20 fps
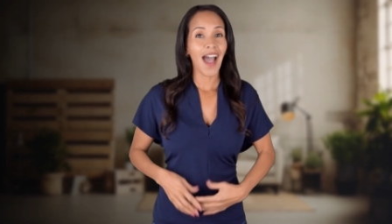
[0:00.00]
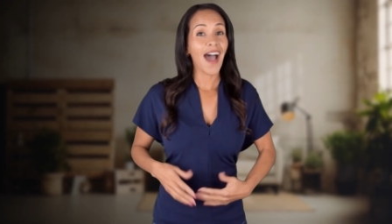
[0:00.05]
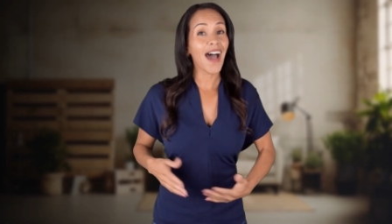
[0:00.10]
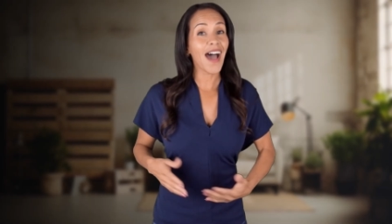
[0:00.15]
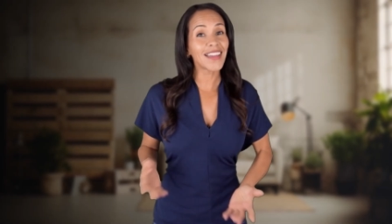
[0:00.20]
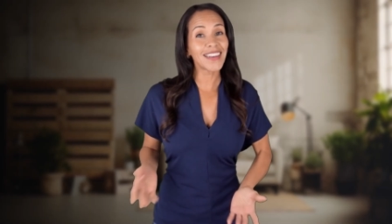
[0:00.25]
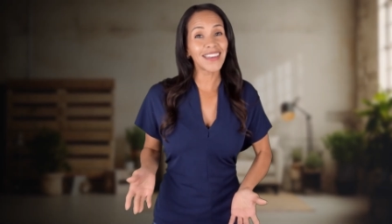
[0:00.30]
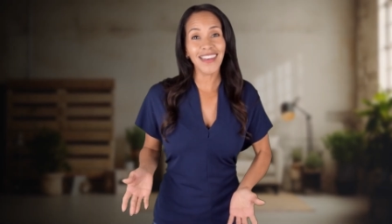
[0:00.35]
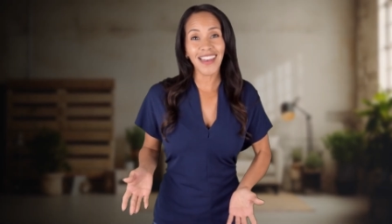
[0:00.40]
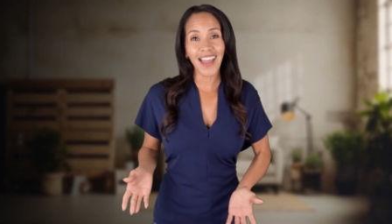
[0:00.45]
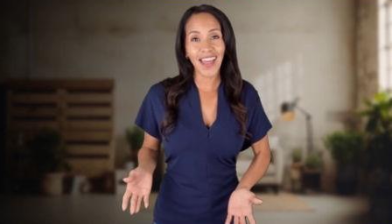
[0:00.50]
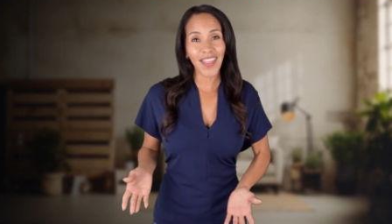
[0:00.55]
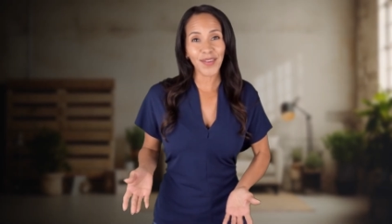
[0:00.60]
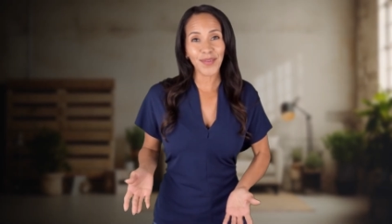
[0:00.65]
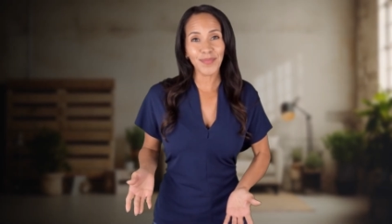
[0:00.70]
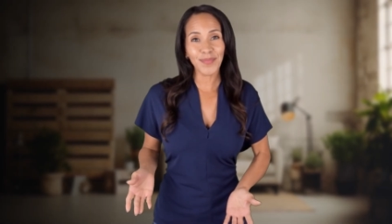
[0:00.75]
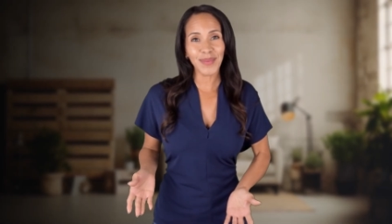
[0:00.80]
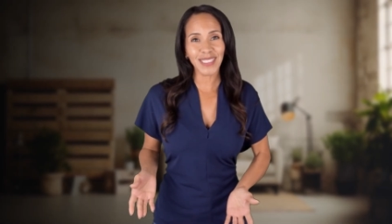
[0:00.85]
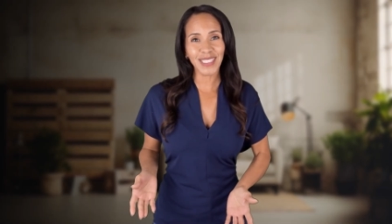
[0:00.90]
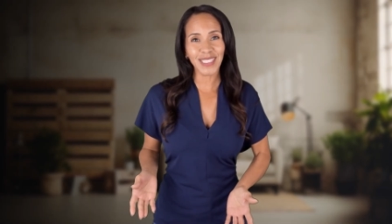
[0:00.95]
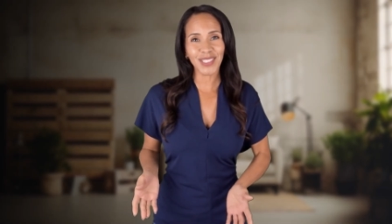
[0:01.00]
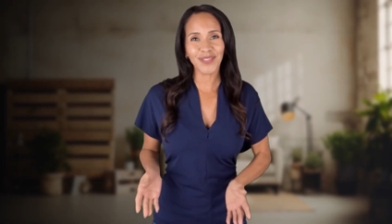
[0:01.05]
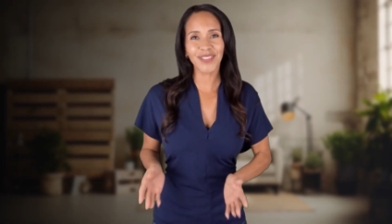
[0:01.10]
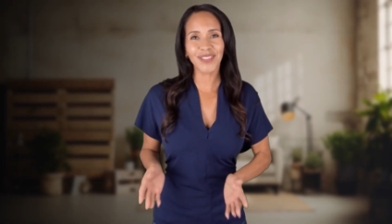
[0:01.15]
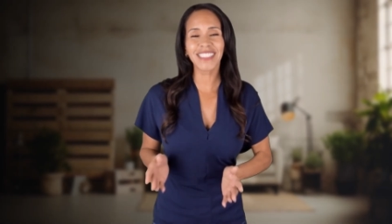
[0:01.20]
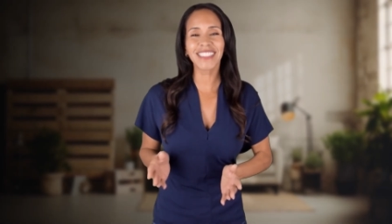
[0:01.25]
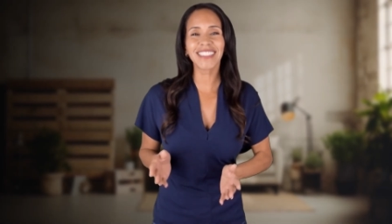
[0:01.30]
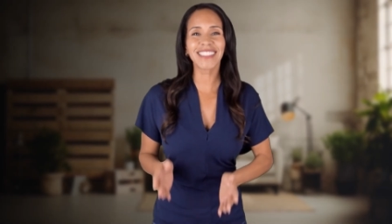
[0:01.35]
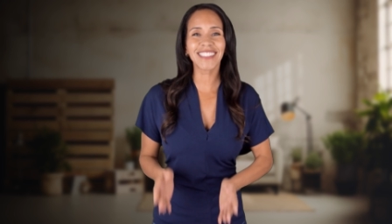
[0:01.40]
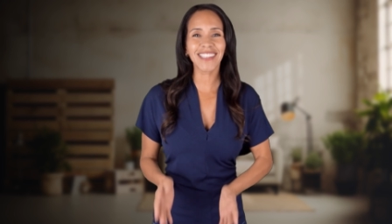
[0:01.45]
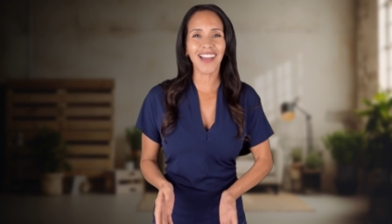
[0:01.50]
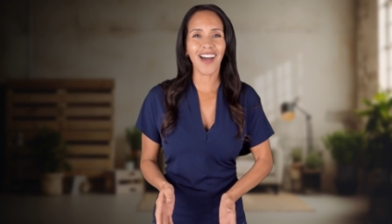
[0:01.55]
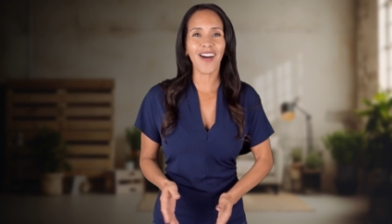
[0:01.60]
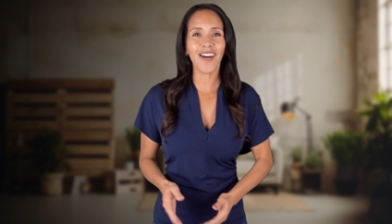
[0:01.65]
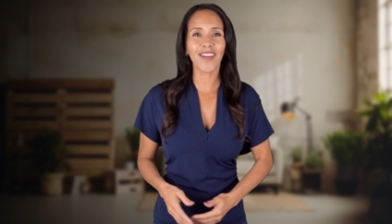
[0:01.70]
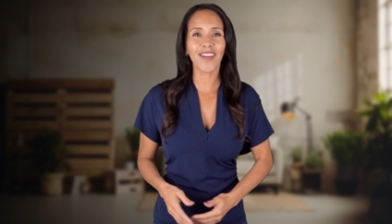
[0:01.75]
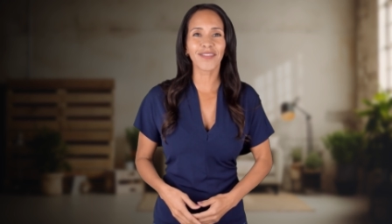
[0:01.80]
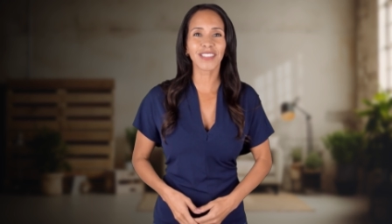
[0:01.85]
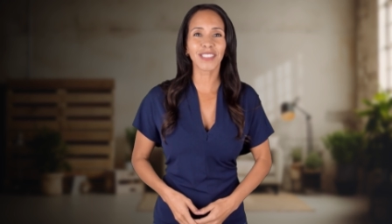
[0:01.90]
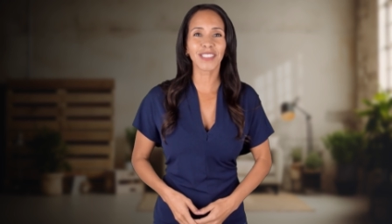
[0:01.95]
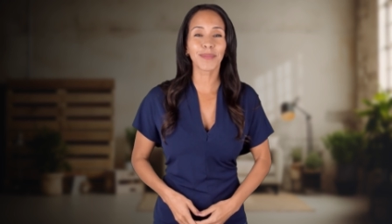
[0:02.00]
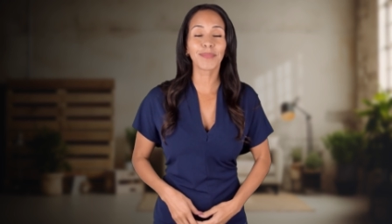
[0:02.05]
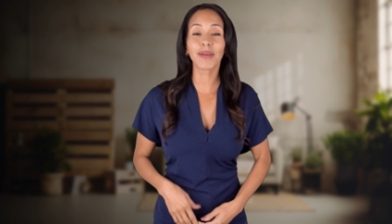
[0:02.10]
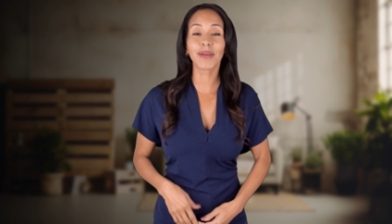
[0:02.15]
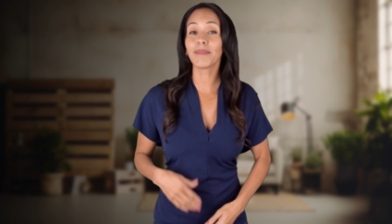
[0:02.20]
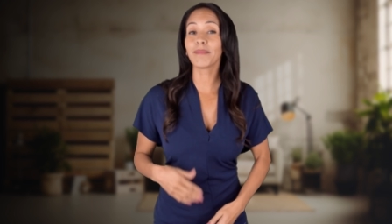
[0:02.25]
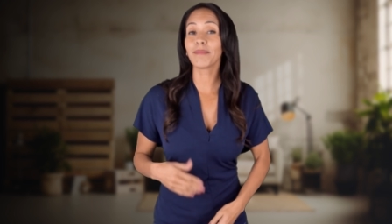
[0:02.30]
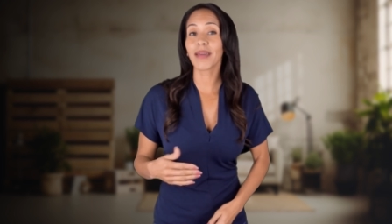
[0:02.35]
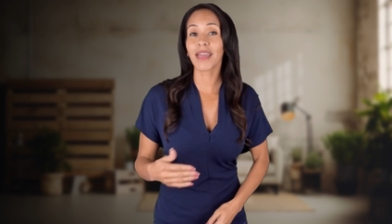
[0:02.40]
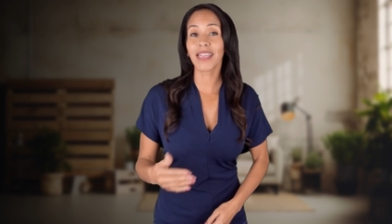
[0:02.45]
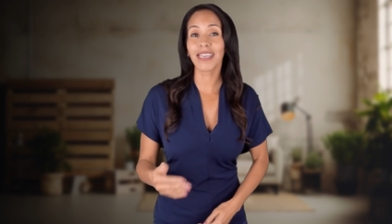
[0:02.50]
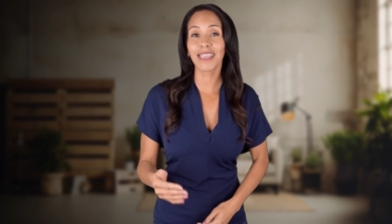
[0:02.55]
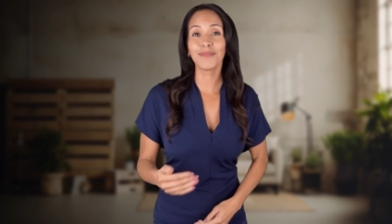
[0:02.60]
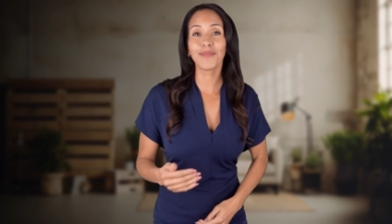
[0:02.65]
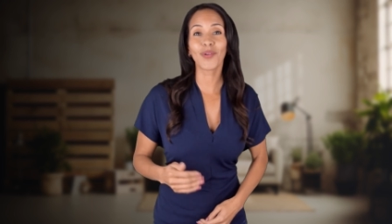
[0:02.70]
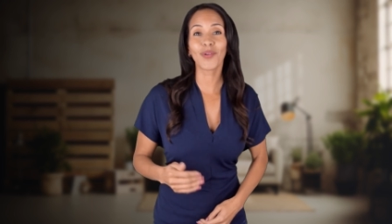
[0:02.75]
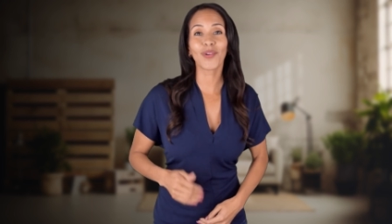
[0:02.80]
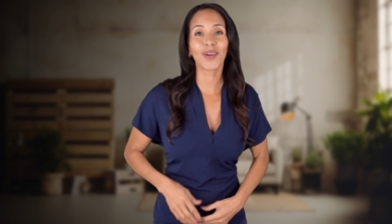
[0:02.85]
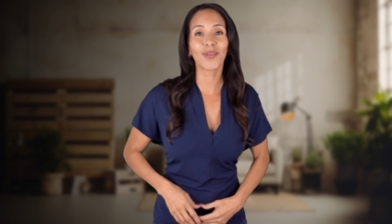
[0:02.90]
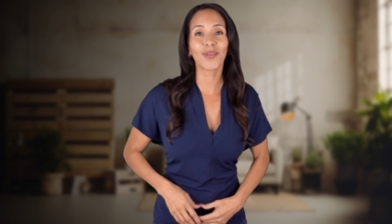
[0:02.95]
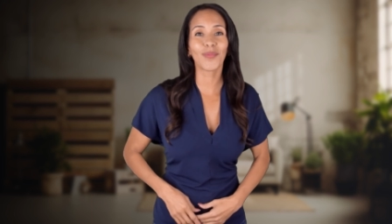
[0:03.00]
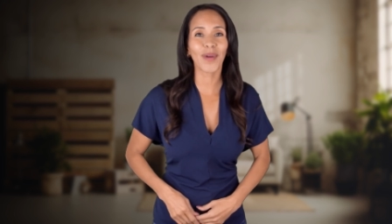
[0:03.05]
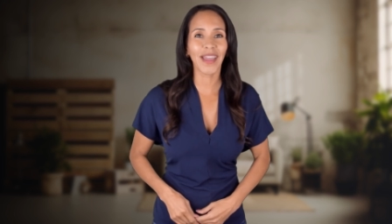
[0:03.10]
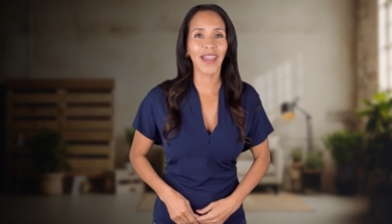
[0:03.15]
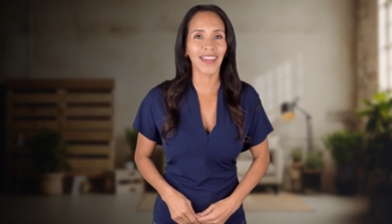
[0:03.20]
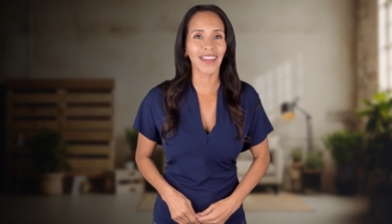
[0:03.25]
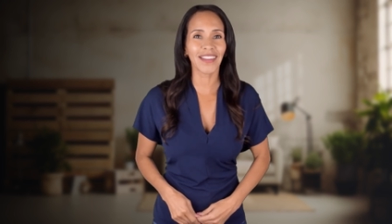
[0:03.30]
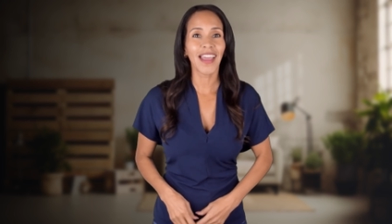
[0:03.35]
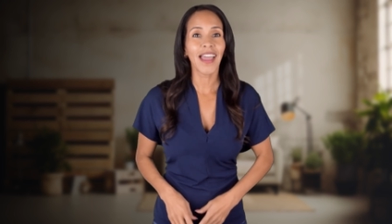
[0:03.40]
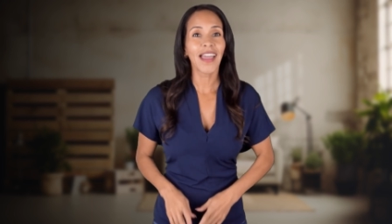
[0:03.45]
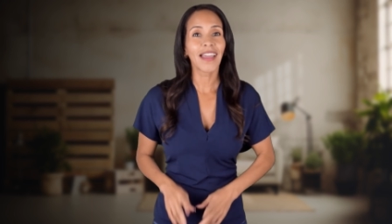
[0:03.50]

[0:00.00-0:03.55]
Another mystery solved, but many more await.